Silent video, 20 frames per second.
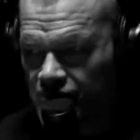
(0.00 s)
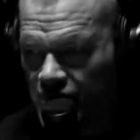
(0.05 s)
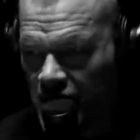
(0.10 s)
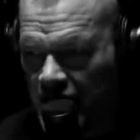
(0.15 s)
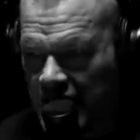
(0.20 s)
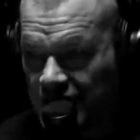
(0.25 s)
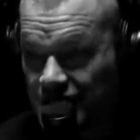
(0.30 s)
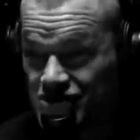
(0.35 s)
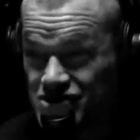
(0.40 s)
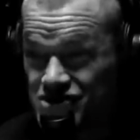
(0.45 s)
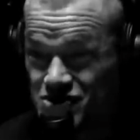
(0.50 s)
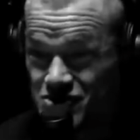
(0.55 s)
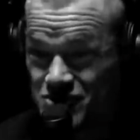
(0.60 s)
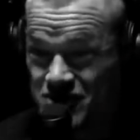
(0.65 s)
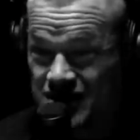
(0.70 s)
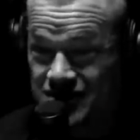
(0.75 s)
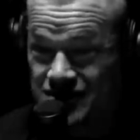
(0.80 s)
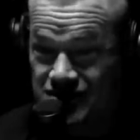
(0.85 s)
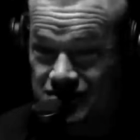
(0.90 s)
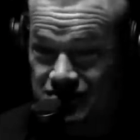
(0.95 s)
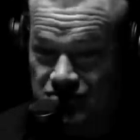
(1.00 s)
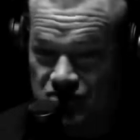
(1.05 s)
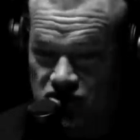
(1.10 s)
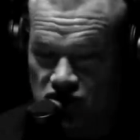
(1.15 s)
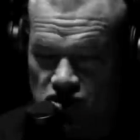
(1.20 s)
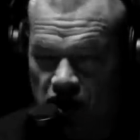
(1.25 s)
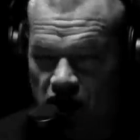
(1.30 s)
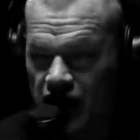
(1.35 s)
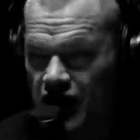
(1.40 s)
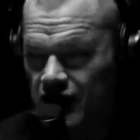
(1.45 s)
practice? You get to
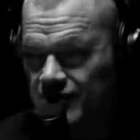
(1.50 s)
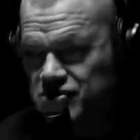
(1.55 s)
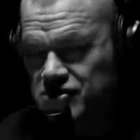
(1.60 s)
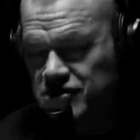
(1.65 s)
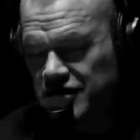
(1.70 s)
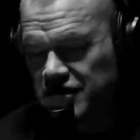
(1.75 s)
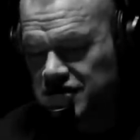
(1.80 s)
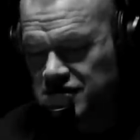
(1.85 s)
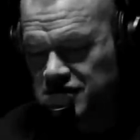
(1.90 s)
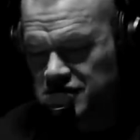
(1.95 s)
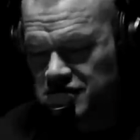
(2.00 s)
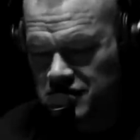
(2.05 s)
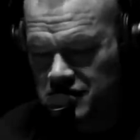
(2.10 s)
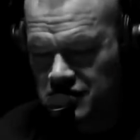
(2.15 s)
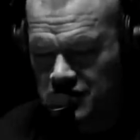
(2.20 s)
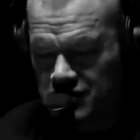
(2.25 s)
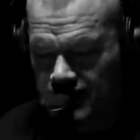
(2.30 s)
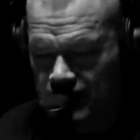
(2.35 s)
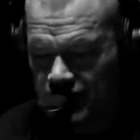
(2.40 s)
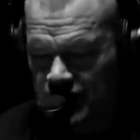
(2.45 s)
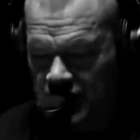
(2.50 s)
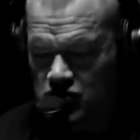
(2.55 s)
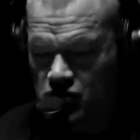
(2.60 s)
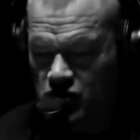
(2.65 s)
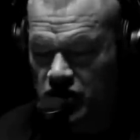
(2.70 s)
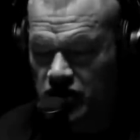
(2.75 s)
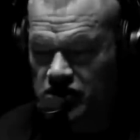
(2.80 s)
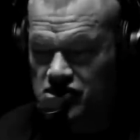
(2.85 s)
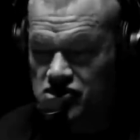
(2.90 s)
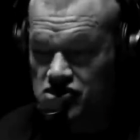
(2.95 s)
try them. So that's that's
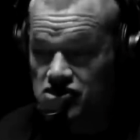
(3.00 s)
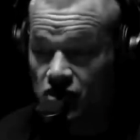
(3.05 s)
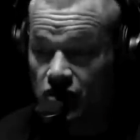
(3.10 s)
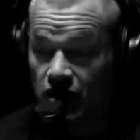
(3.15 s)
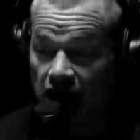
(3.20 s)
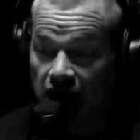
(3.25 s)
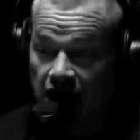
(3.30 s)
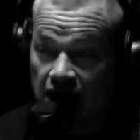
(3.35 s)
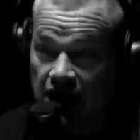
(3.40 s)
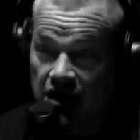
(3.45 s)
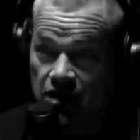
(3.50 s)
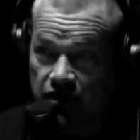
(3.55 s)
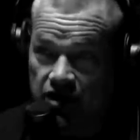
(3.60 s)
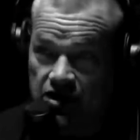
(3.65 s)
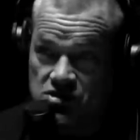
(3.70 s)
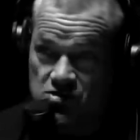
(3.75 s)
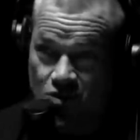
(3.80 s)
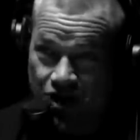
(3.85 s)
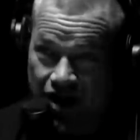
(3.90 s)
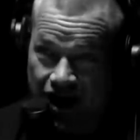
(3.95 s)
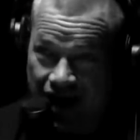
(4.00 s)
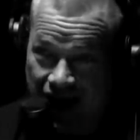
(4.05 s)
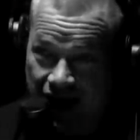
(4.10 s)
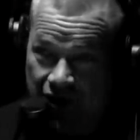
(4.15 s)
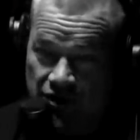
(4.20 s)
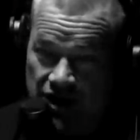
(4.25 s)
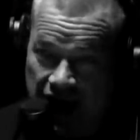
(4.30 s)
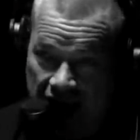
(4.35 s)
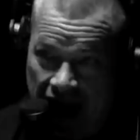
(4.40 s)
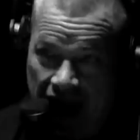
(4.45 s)
what it is. So, anyways, we
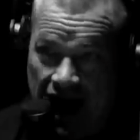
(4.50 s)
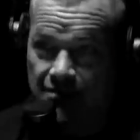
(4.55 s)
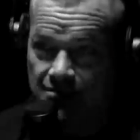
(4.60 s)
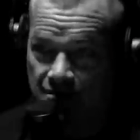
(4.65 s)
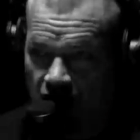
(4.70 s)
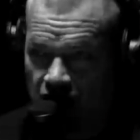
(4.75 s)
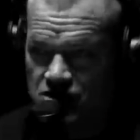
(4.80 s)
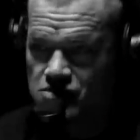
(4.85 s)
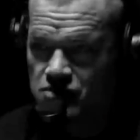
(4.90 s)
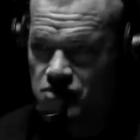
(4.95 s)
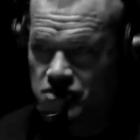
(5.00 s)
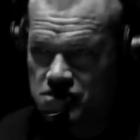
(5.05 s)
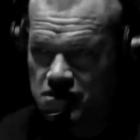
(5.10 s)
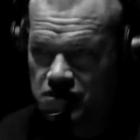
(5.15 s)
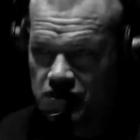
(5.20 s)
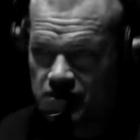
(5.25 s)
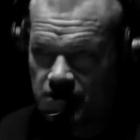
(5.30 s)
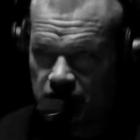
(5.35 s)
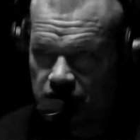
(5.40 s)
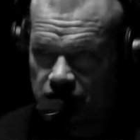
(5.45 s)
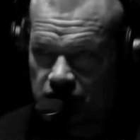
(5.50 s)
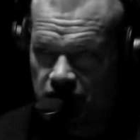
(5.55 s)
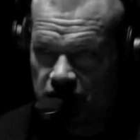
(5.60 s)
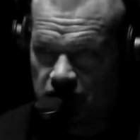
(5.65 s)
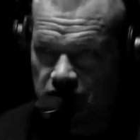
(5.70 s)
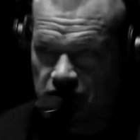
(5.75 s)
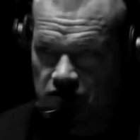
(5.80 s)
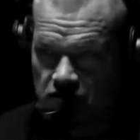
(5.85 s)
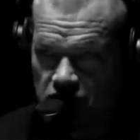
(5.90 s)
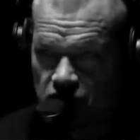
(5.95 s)
we add modules every month, like
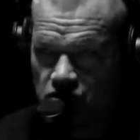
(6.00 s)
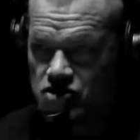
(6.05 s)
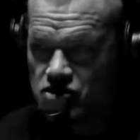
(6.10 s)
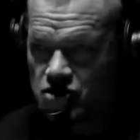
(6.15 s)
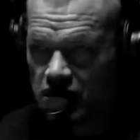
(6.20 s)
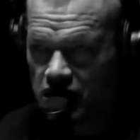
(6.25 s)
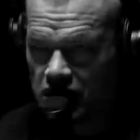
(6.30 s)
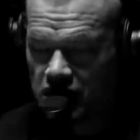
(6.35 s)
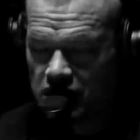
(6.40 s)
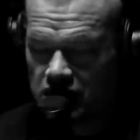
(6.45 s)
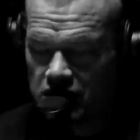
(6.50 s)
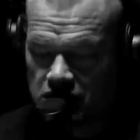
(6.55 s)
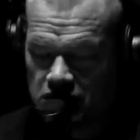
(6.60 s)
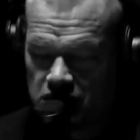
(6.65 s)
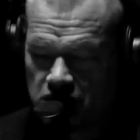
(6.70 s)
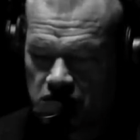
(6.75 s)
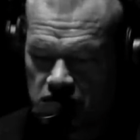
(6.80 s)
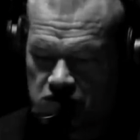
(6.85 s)
right. new training, yeah.